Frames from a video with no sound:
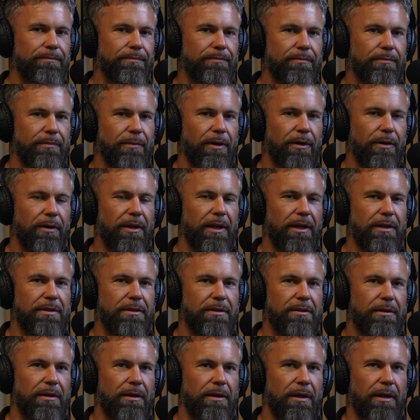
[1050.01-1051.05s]
No, and
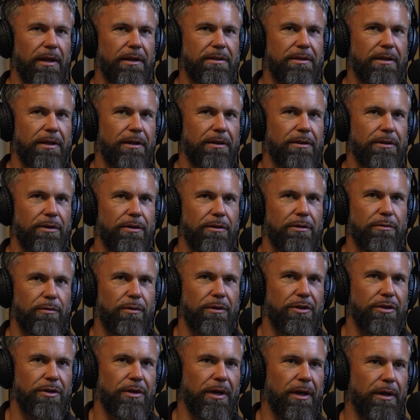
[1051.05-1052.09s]
that's the thing too, is
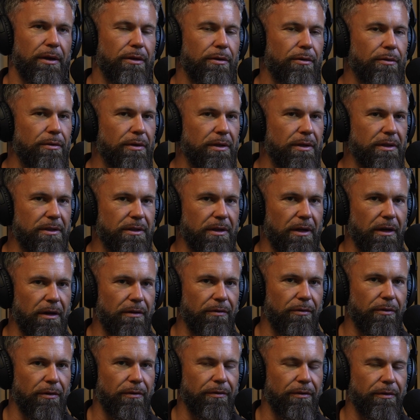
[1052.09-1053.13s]
once you get through this
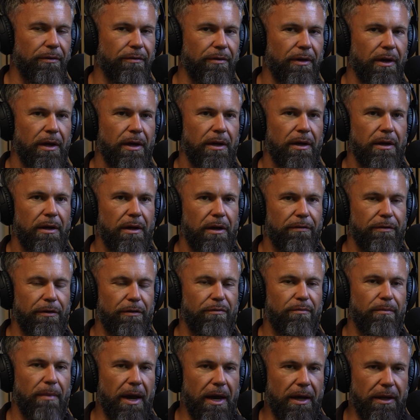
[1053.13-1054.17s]
stuff, or if
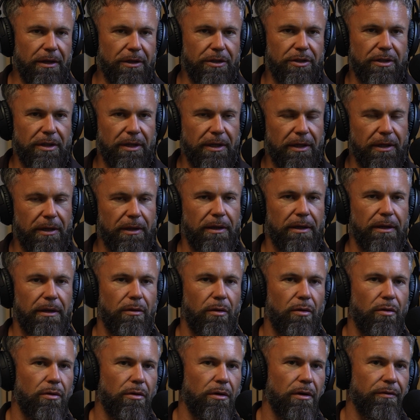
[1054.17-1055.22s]
you've managed to kill it,
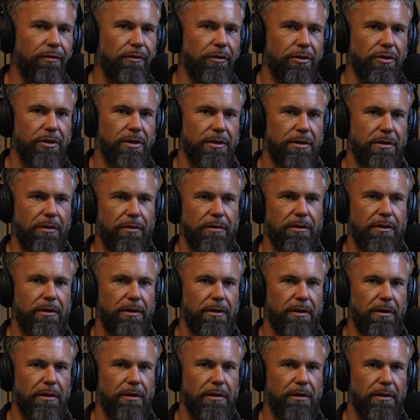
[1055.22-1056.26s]
or if you're just going
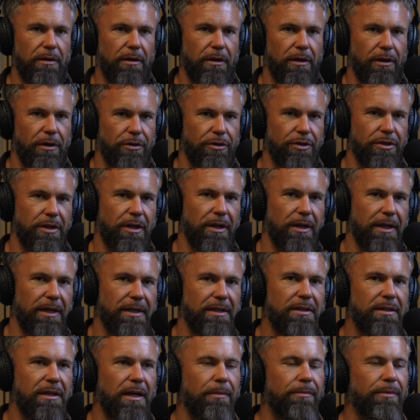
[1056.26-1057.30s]
to
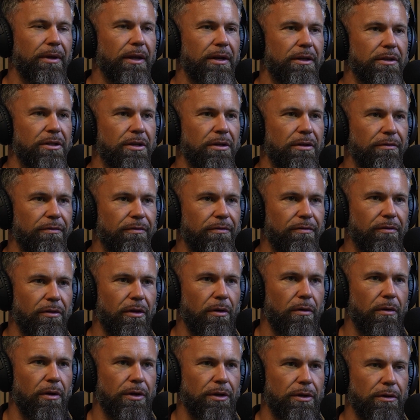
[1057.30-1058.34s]
accept that it's going to
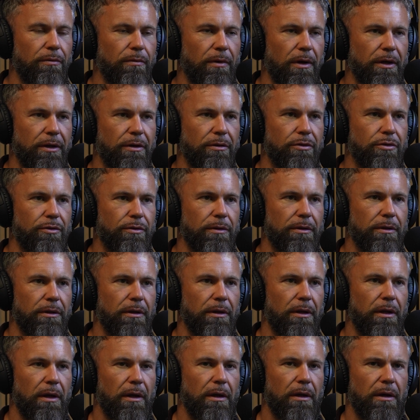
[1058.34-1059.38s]
flow on you while you
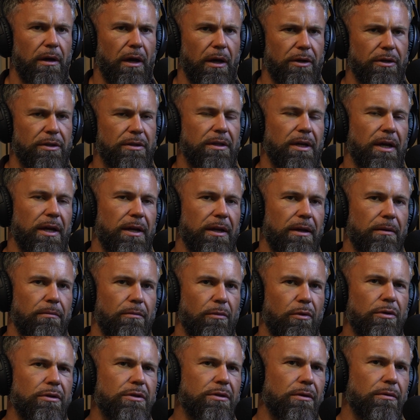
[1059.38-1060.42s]
drill, understanding
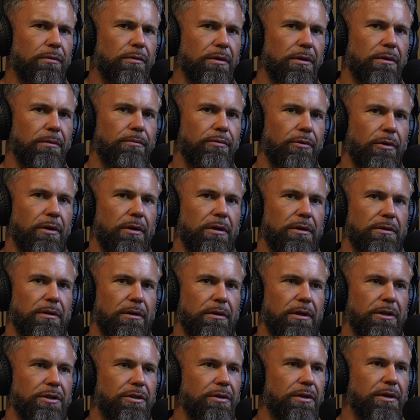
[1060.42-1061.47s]
more so what the products
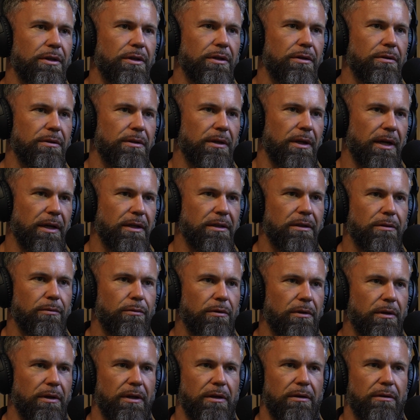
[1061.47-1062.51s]
are that you can use that actually
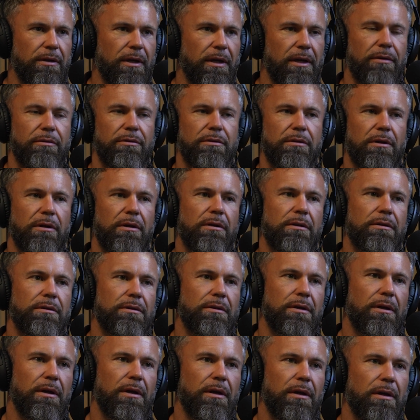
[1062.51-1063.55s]
will yield any results.